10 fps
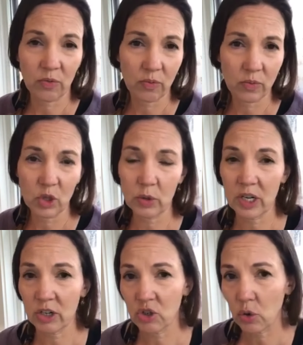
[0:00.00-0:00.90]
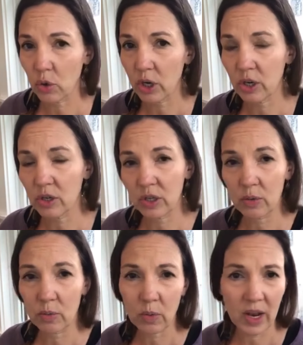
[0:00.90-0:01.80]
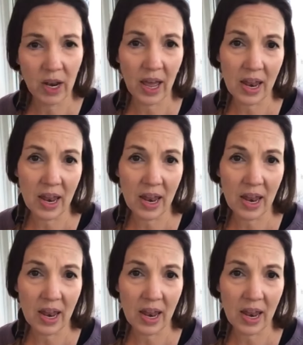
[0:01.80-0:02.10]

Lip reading: doing their chores and whatnot.